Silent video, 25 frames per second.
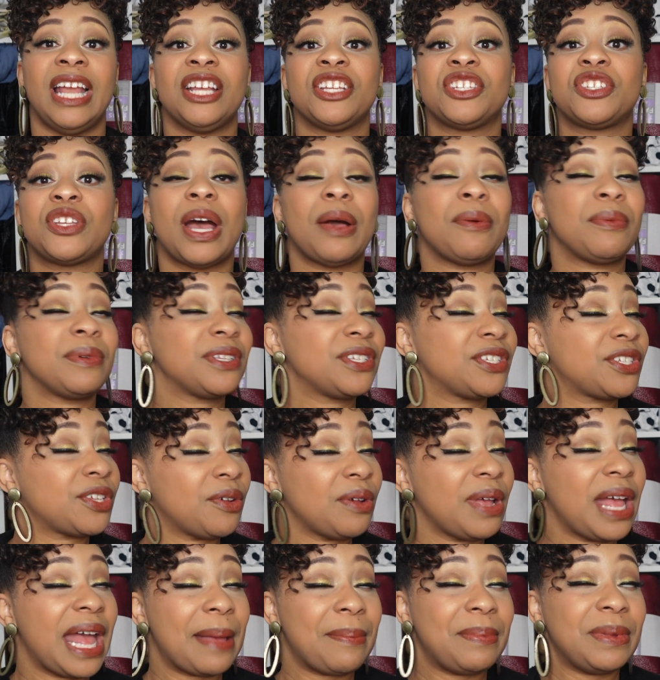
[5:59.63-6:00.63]
So I was
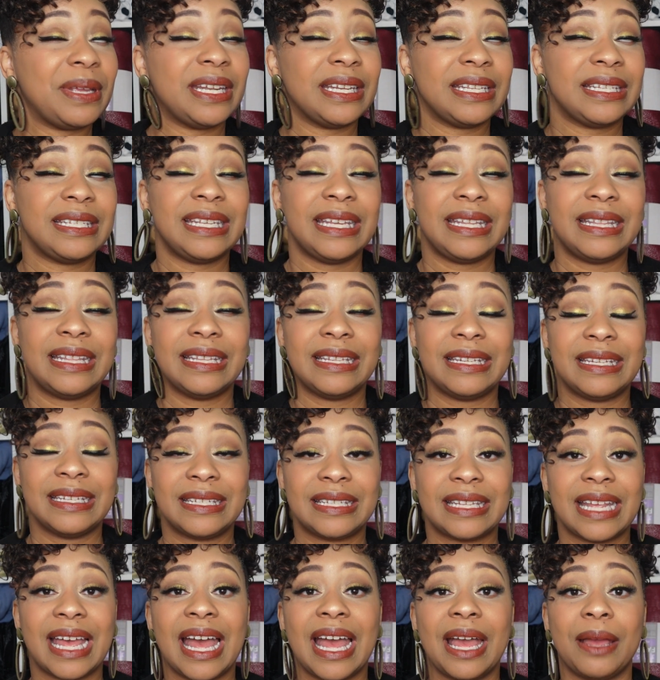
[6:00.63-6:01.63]
so happy to see the
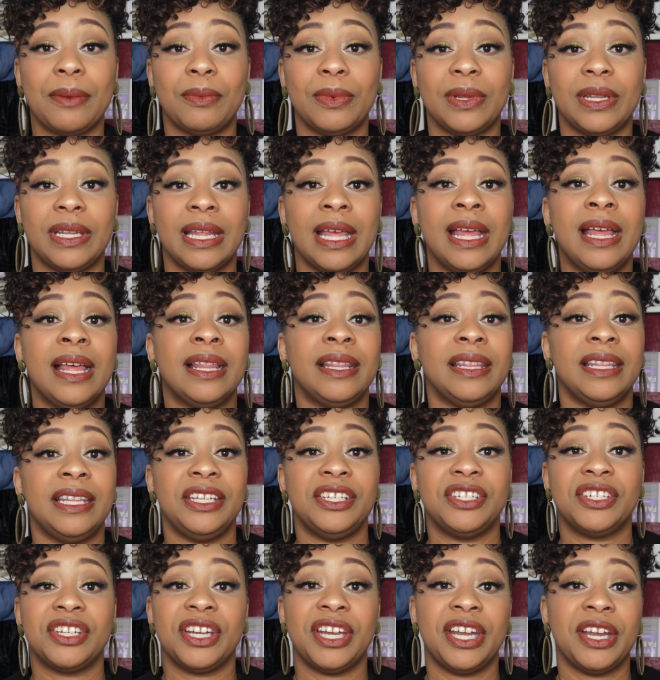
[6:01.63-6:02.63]
design when
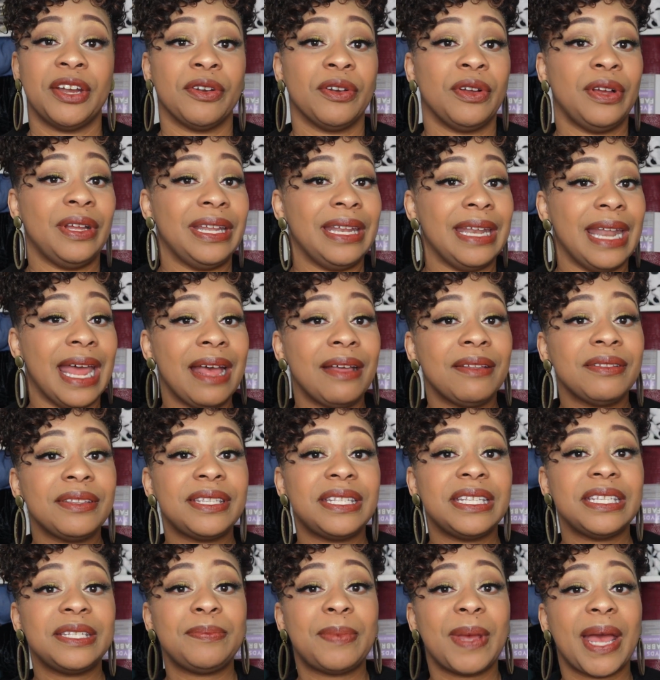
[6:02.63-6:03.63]
Legionero
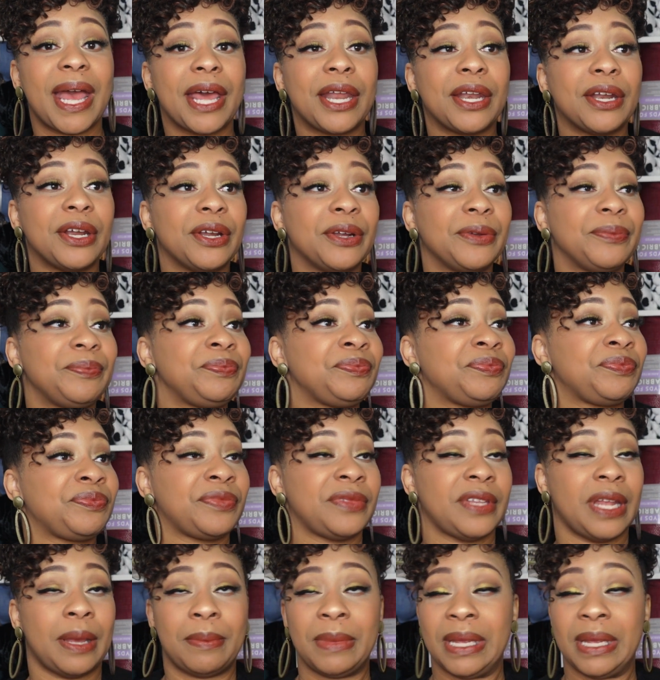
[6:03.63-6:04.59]
announced this pattern. I